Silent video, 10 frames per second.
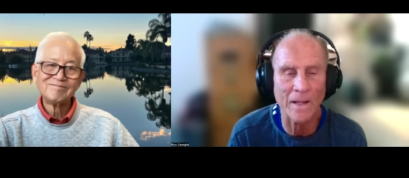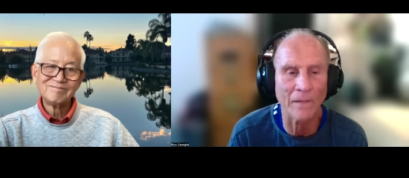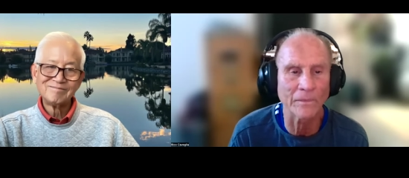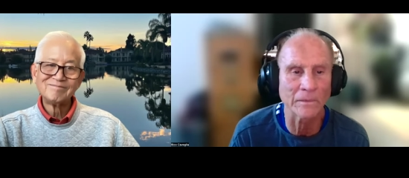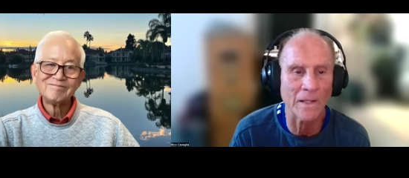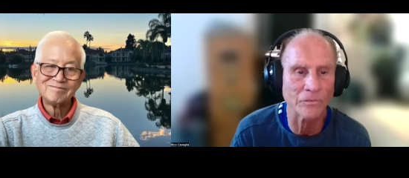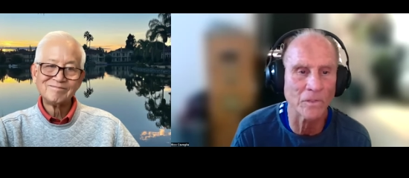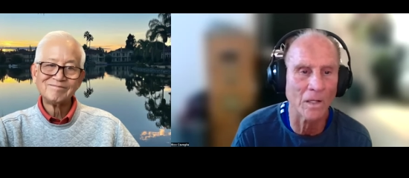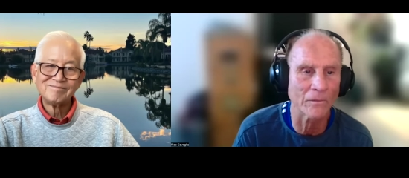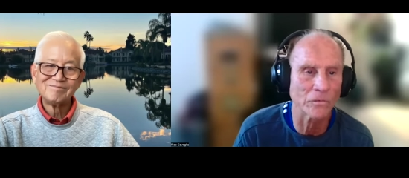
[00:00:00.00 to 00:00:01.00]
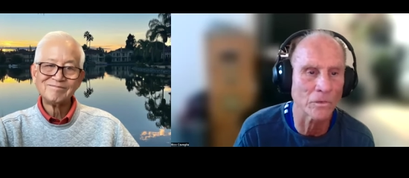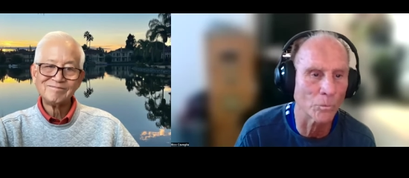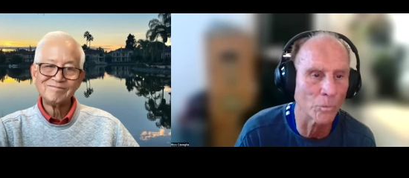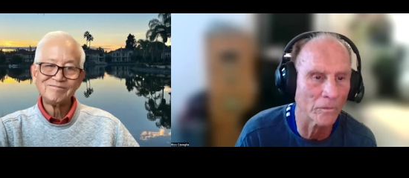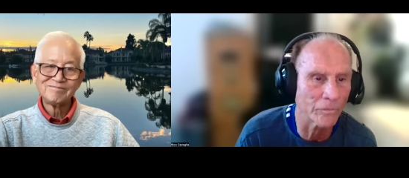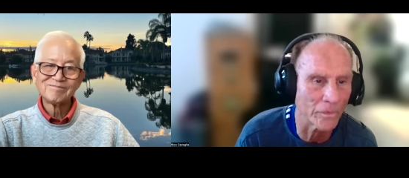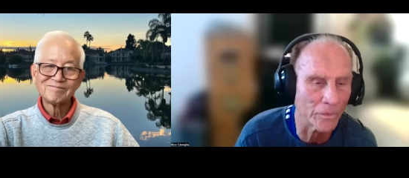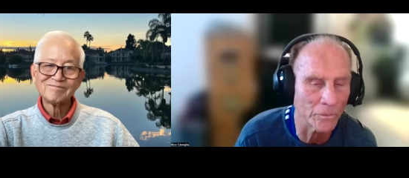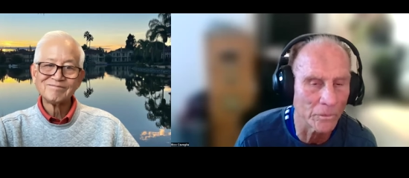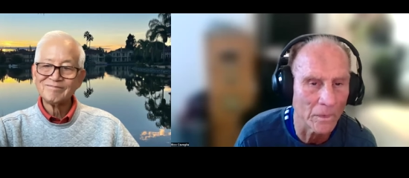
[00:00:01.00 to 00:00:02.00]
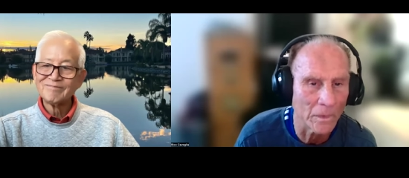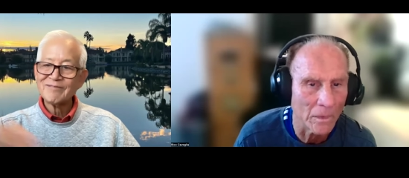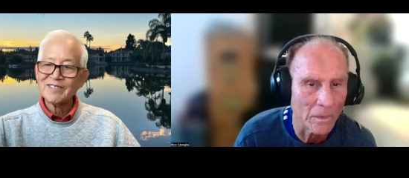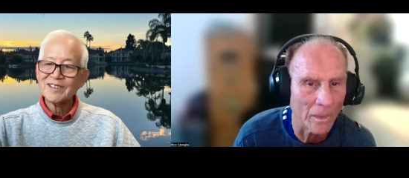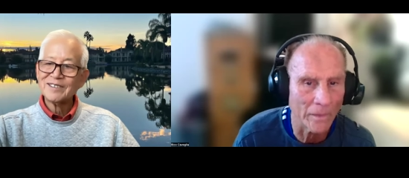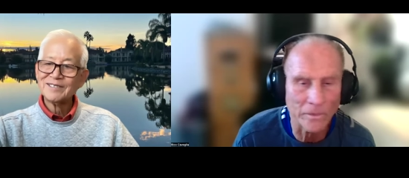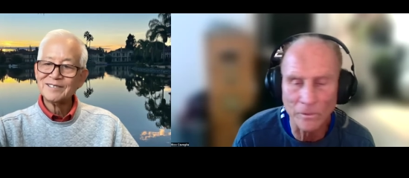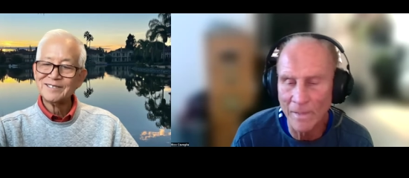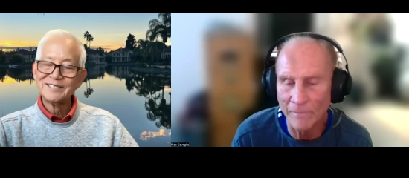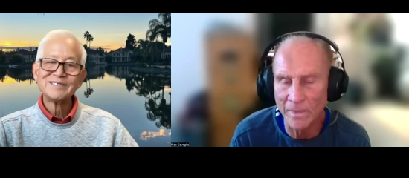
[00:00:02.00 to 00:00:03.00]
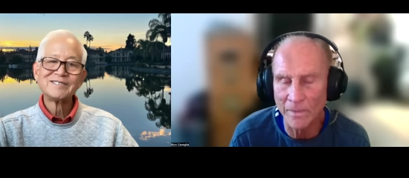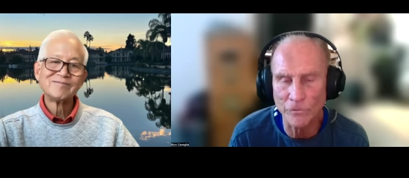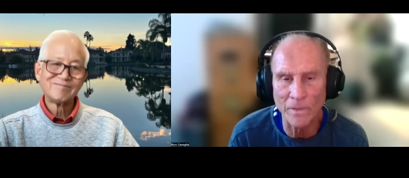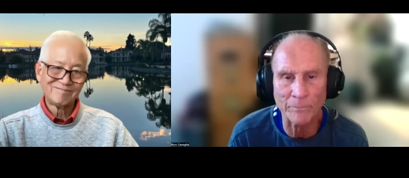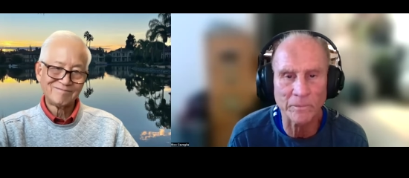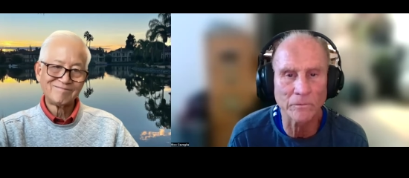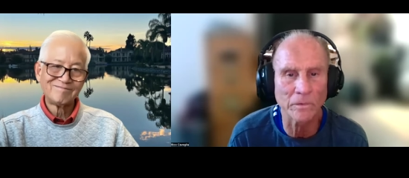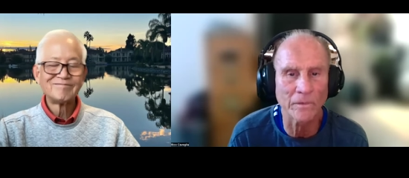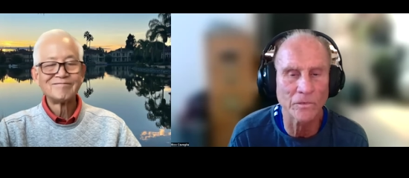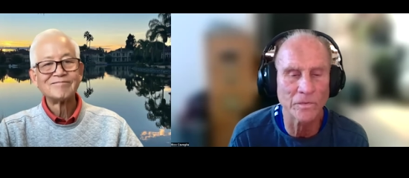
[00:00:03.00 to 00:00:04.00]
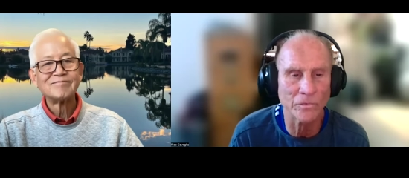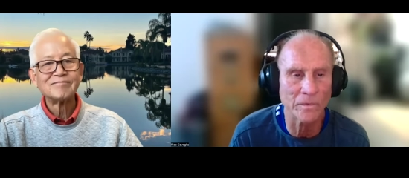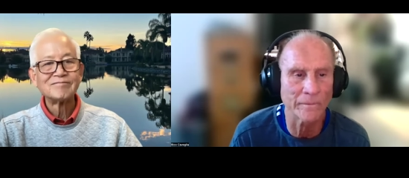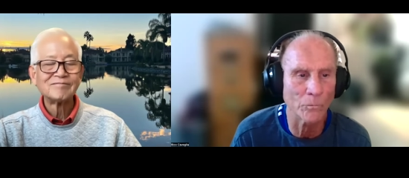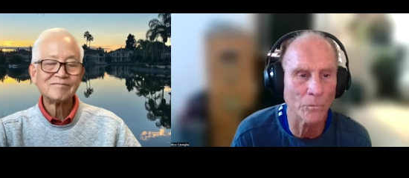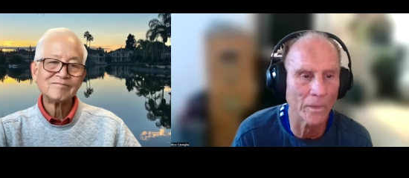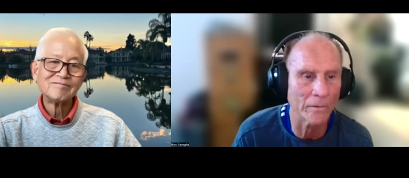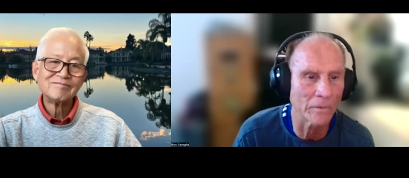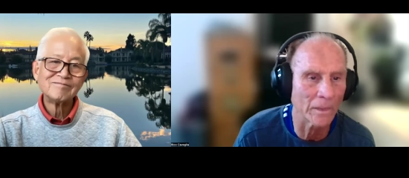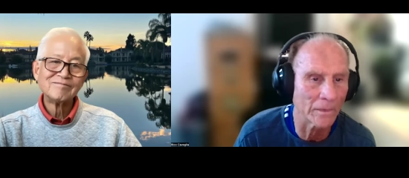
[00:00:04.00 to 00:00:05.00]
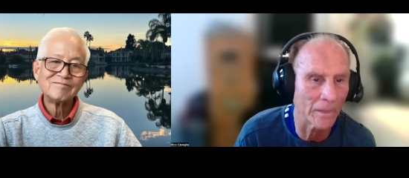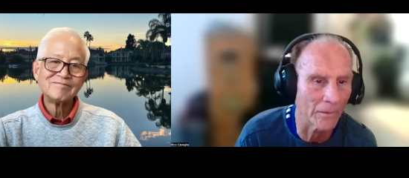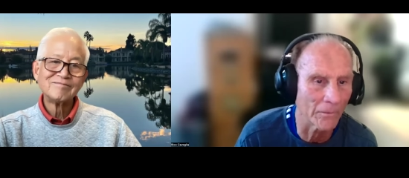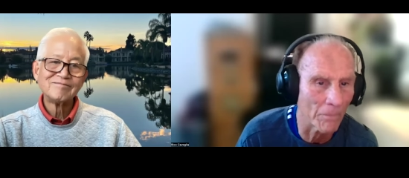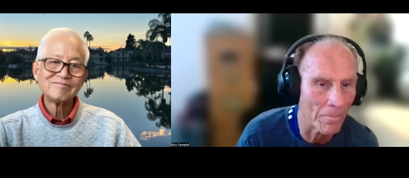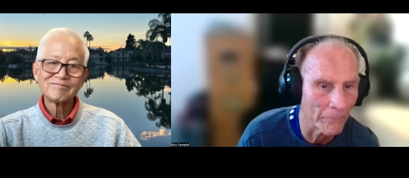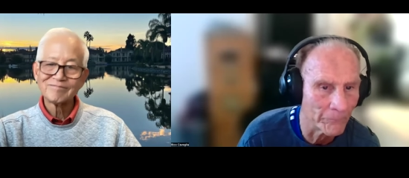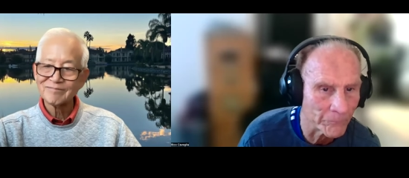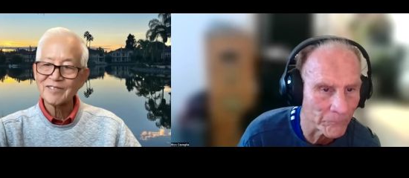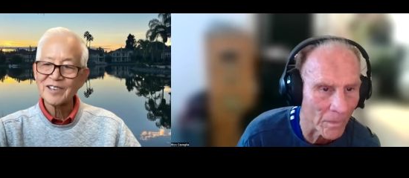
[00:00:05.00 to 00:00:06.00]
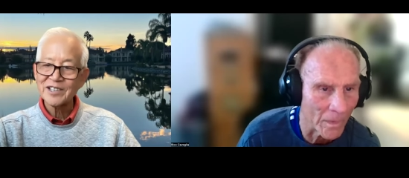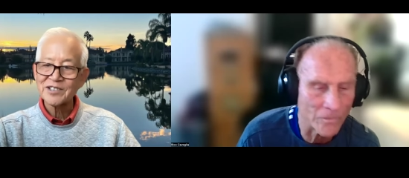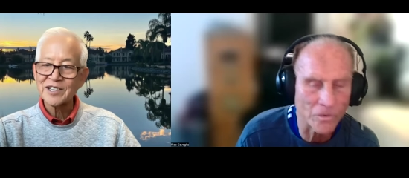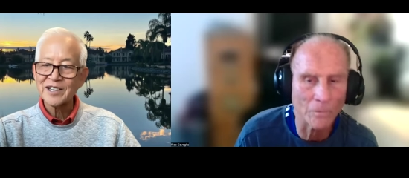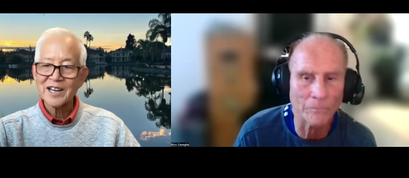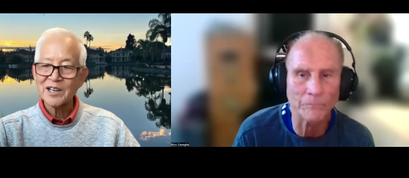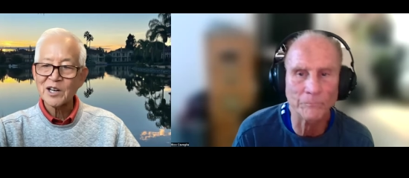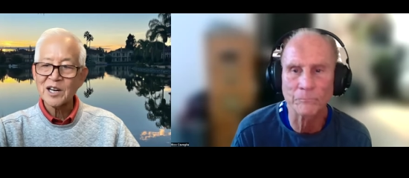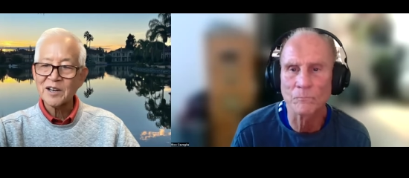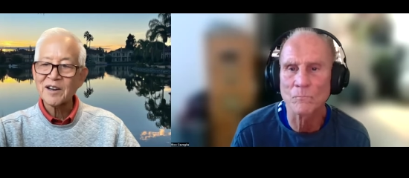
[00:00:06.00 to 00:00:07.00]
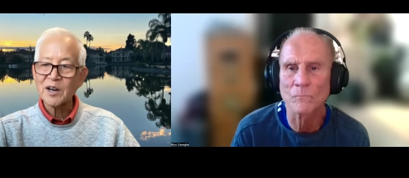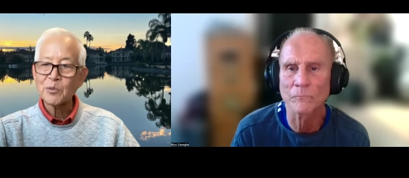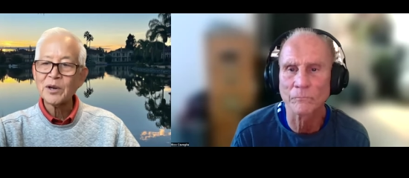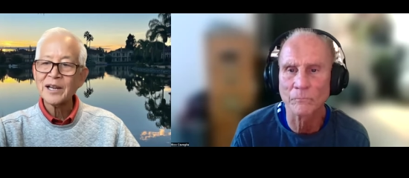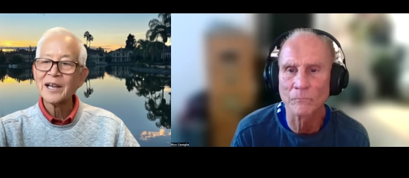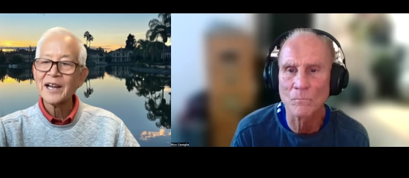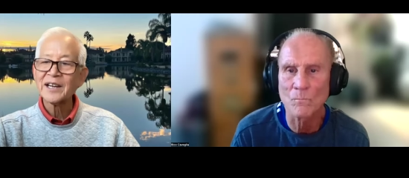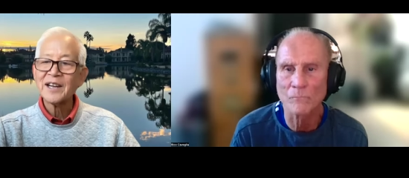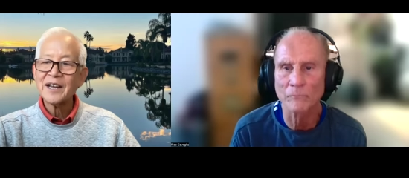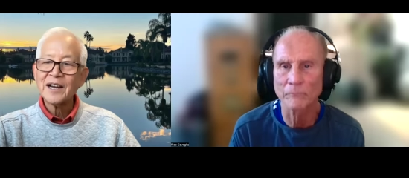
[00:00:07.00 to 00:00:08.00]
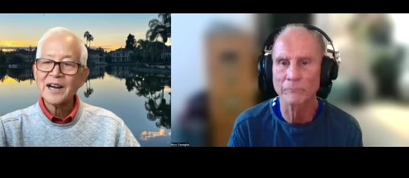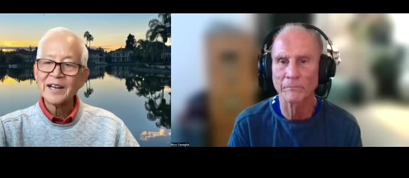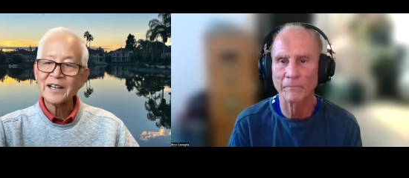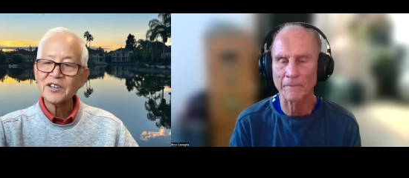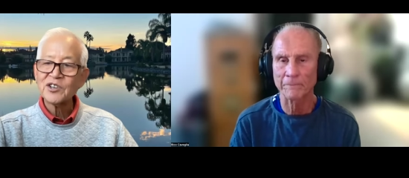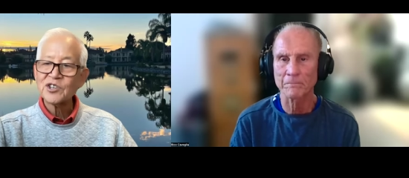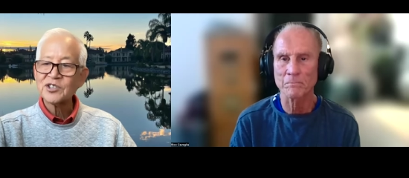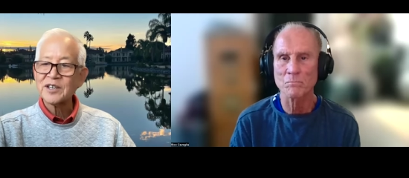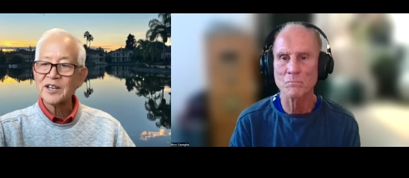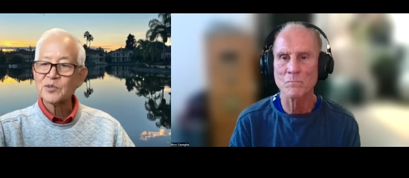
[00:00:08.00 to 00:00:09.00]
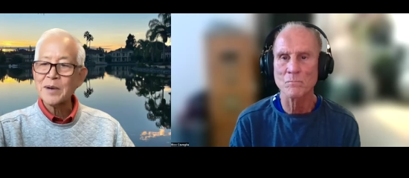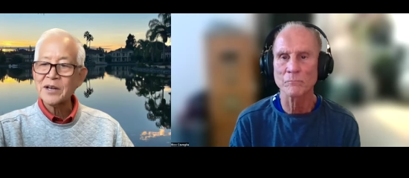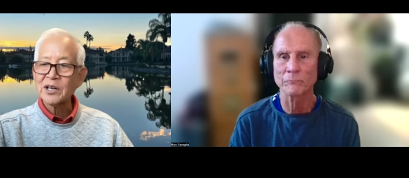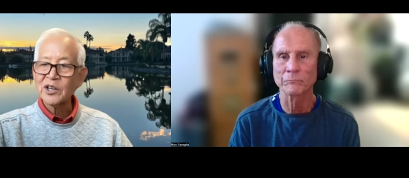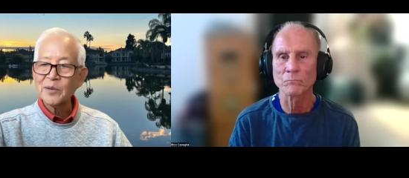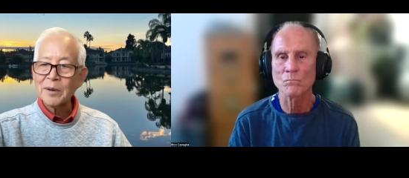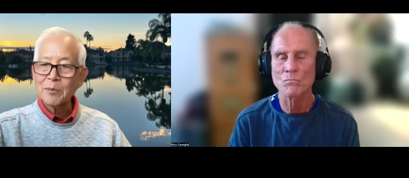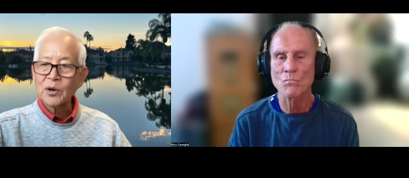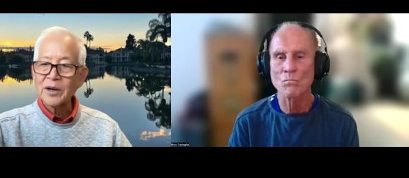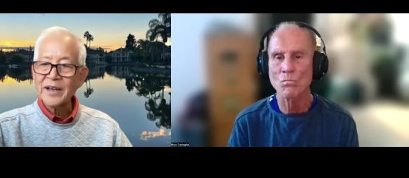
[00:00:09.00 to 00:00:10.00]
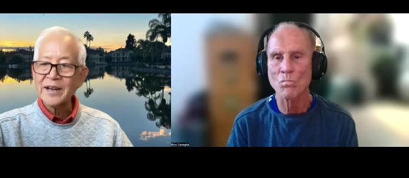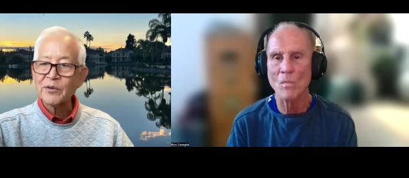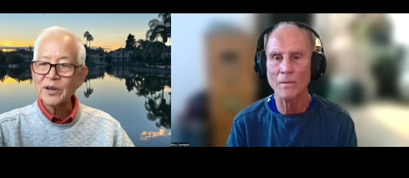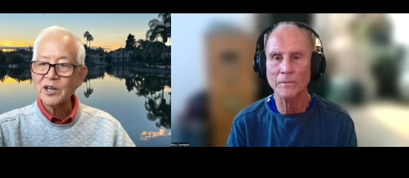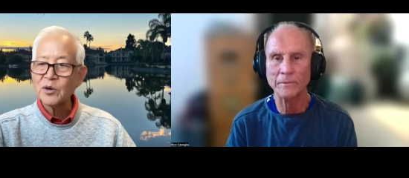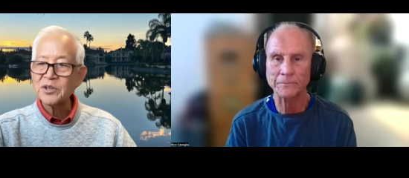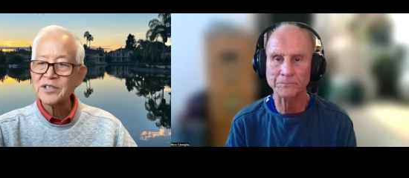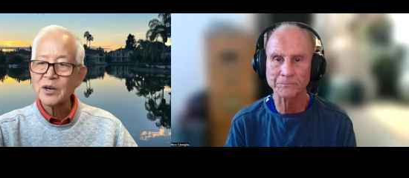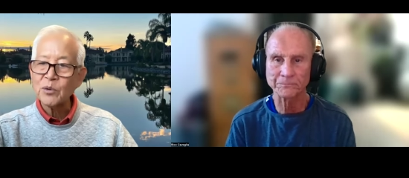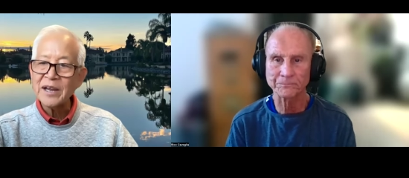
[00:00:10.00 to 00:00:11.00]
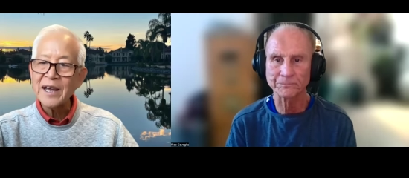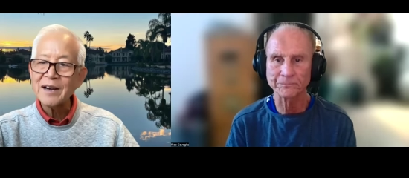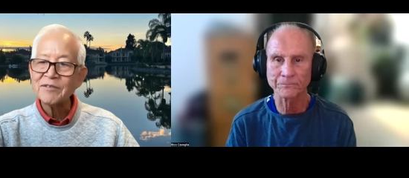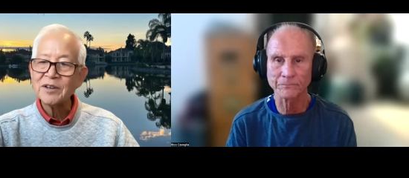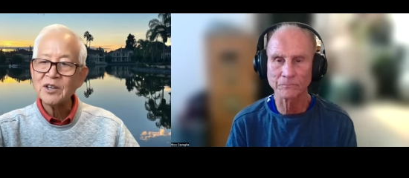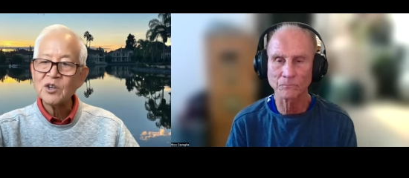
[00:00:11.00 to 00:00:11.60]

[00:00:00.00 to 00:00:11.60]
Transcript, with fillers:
Speaker 1: a healthy lifestyle that's going to work for you and you don't have to get trapped into this system that we're in right now
Speaker 2: yes so I, I really like i'd like to just expound a little bit more on that rico is that we have